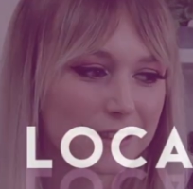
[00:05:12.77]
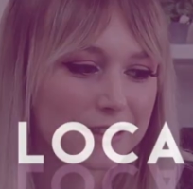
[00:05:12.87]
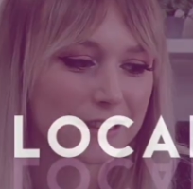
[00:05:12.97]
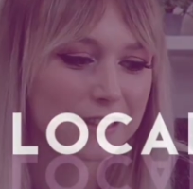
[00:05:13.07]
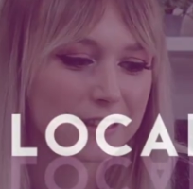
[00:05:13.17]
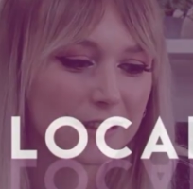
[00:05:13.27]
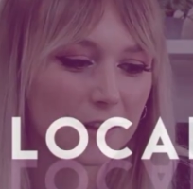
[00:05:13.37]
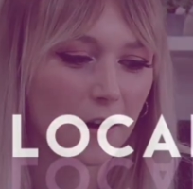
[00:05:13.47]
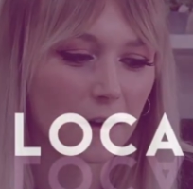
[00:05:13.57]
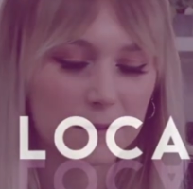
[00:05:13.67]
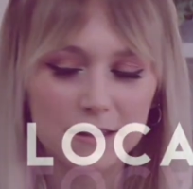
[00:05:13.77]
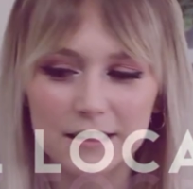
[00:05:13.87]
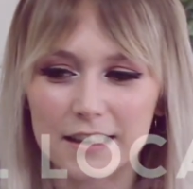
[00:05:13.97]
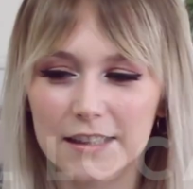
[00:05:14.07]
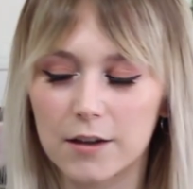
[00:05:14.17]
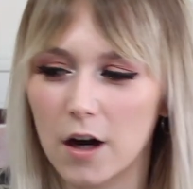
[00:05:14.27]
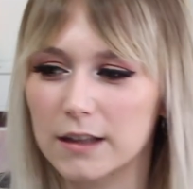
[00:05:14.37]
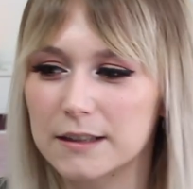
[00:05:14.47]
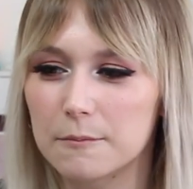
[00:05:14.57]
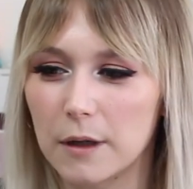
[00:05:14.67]
Since it obviously
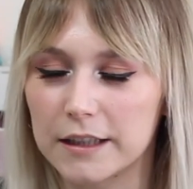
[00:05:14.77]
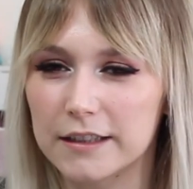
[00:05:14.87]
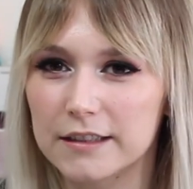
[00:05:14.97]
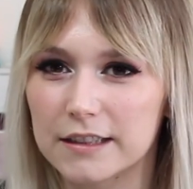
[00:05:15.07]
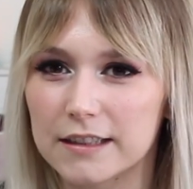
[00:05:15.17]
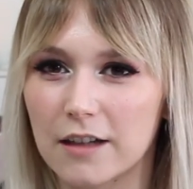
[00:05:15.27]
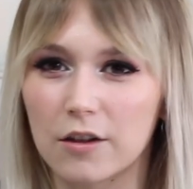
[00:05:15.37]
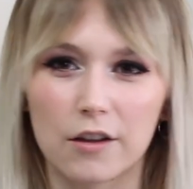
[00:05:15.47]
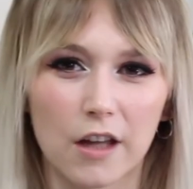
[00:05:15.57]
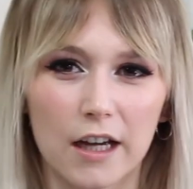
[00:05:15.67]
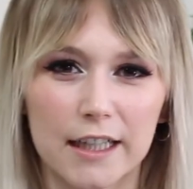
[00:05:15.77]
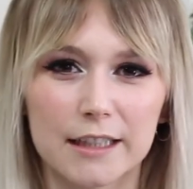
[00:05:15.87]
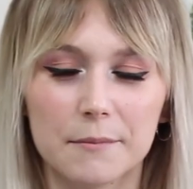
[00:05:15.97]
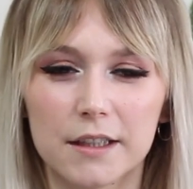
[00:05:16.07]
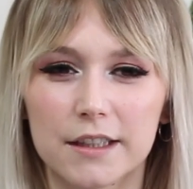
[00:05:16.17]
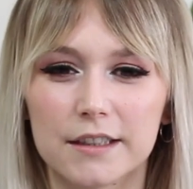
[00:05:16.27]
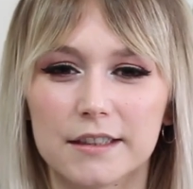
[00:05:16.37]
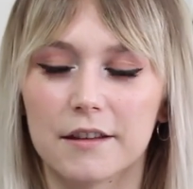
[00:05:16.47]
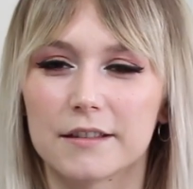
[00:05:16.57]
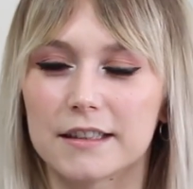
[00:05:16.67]
costs money to sell online
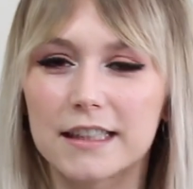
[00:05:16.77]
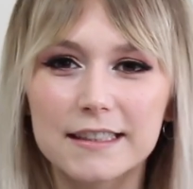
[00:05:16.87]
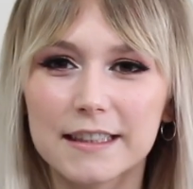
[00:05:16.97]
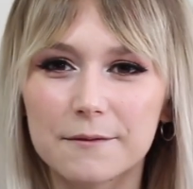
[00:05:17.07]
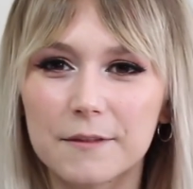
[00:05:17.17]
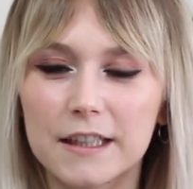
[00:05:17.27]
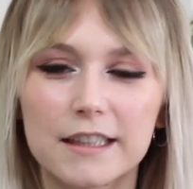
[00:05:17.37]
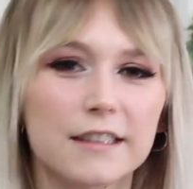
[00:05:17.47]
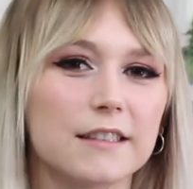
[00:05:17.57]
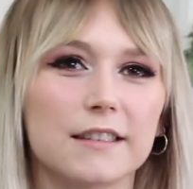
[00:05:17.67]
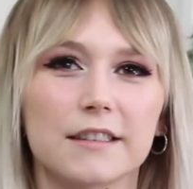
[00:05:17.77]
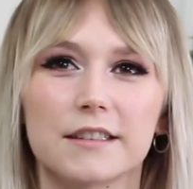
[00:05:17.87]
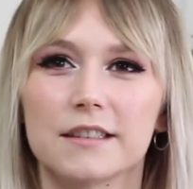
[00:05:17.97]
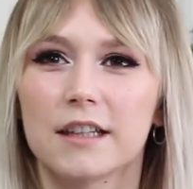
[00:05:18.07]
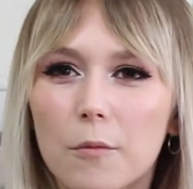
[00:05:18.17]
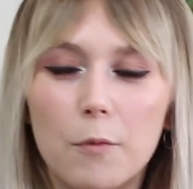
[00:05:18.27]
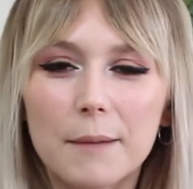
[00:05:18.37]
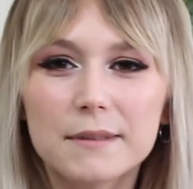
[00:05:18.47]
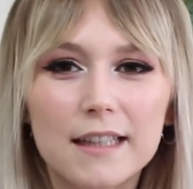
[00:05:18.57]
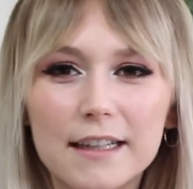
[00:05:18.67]
because there's listing fees, there's
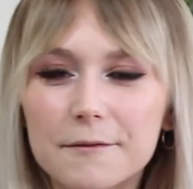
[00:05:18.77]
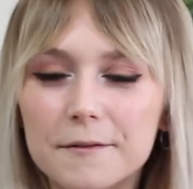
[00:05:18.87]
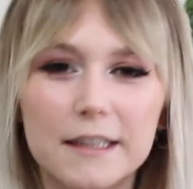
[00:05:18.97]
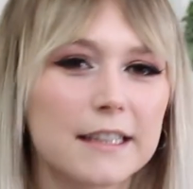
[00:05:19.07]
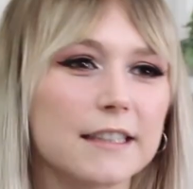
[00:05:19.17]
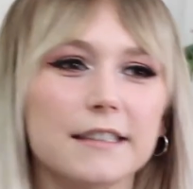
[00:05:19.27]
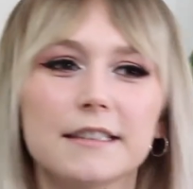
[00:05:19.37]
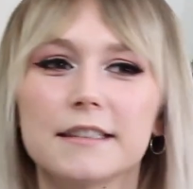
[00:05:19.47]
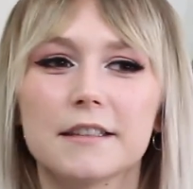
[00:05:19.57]
website fees,